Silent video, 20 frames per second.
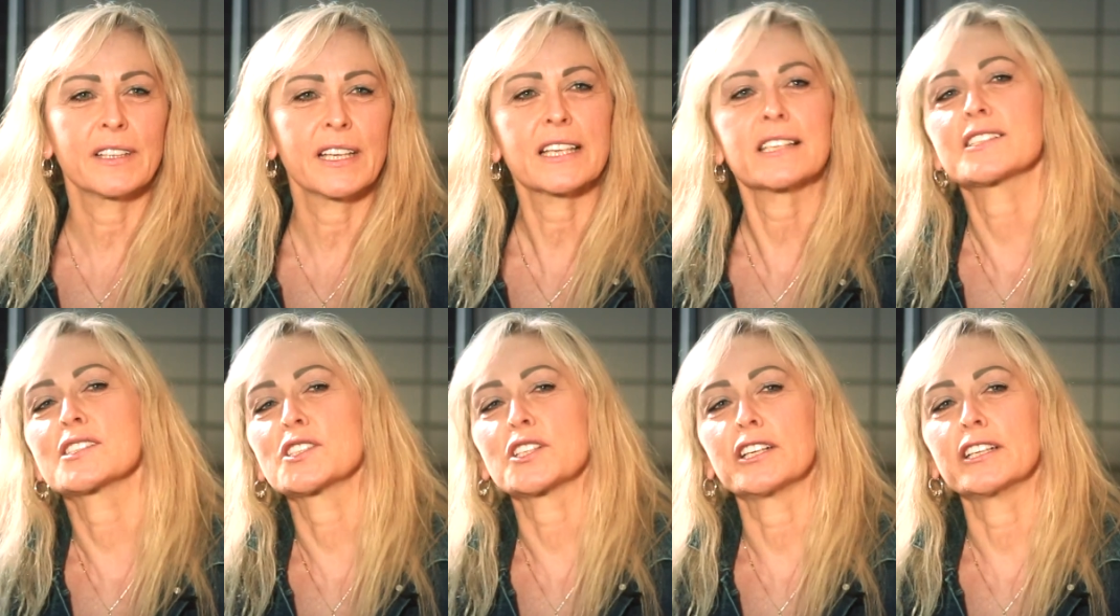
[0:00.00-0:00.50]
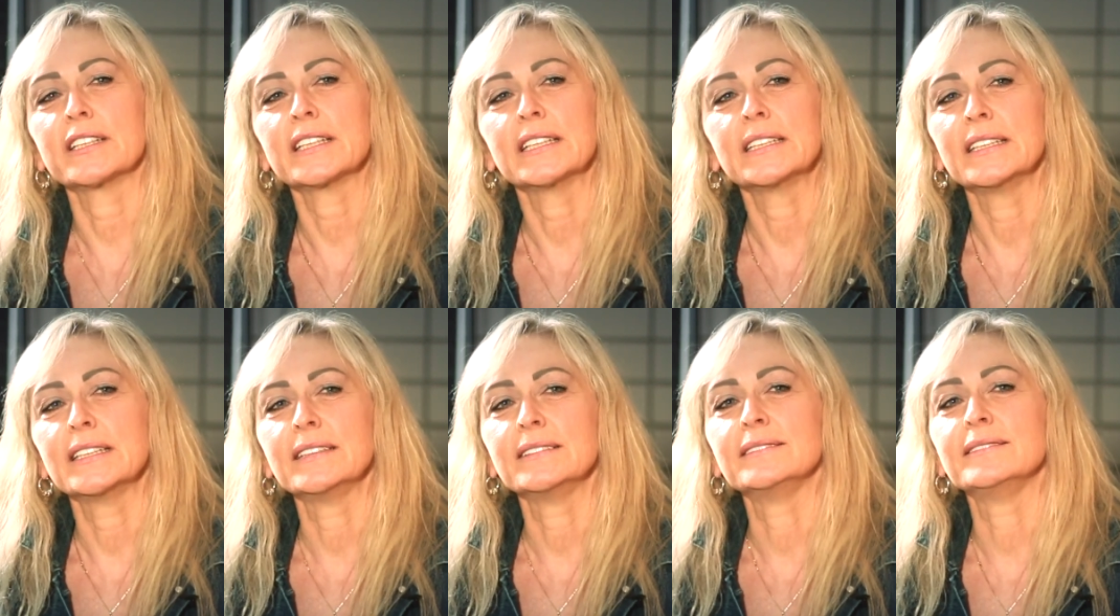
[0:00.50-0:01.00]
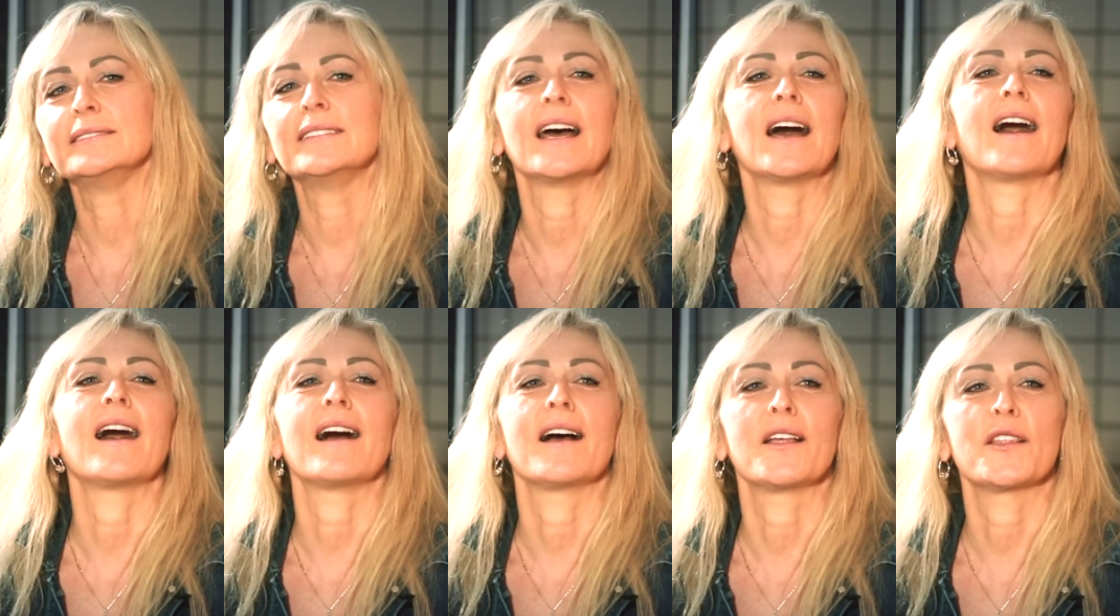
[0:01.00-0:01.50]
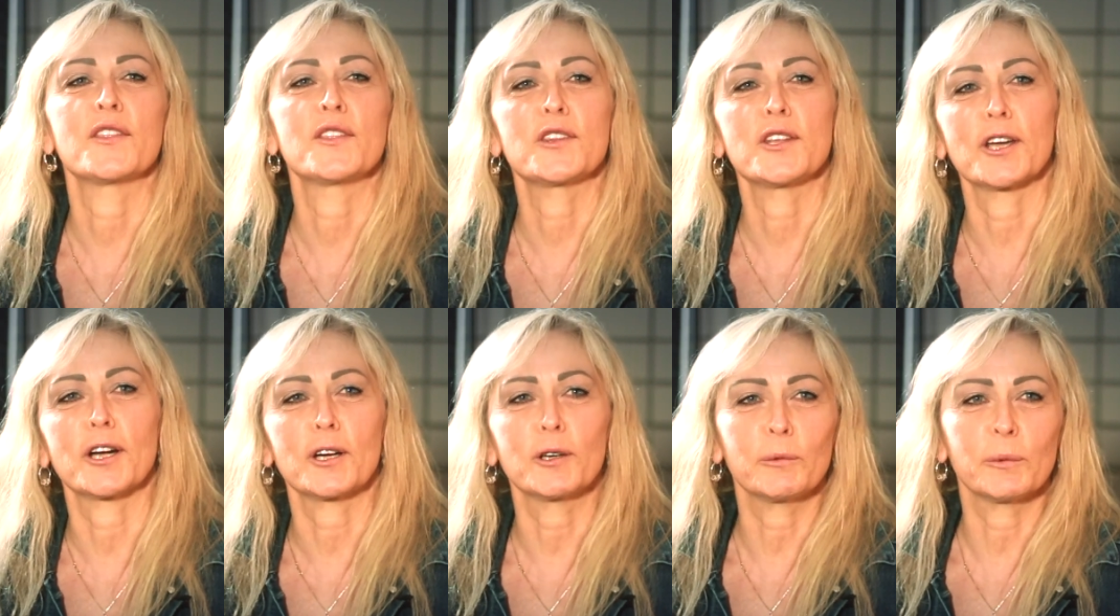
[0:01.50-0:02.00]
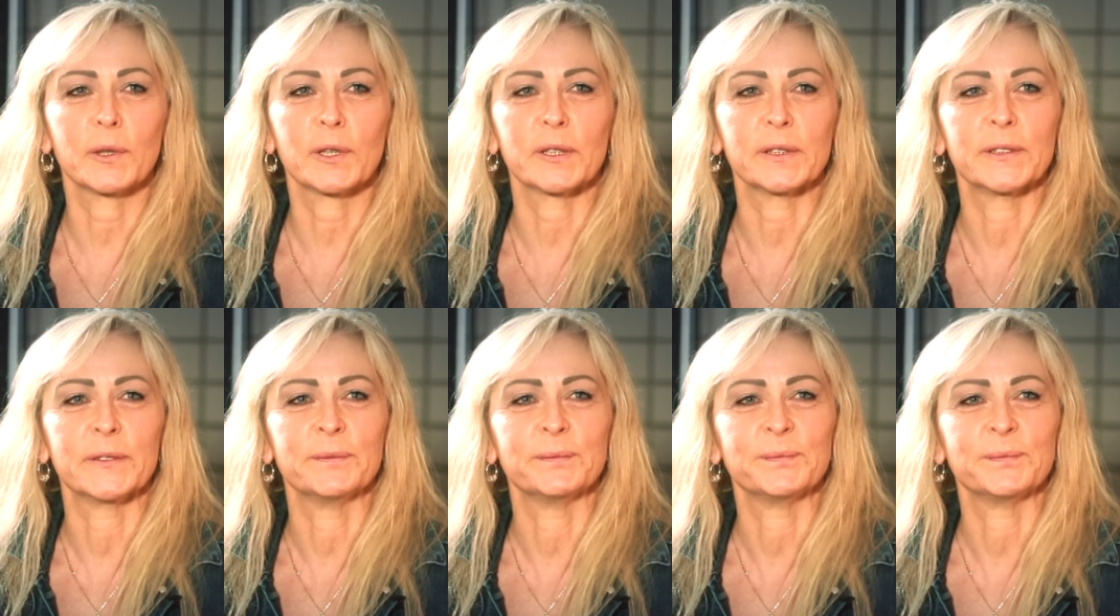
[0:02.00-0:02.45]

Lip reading: get started in the art world?